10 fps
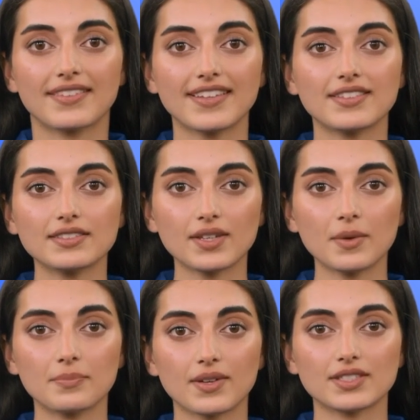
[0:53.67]
It is
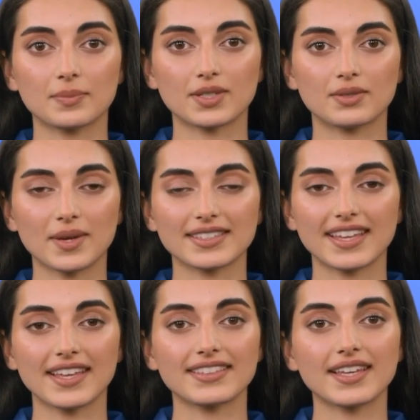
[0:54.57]
not possible to
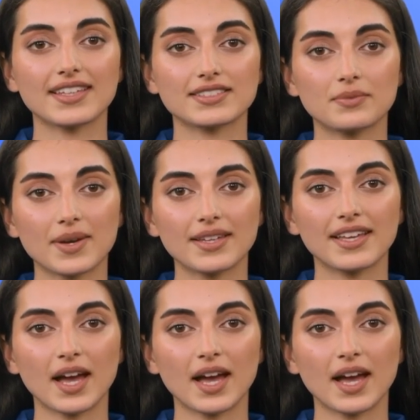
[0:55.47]
exactly estimate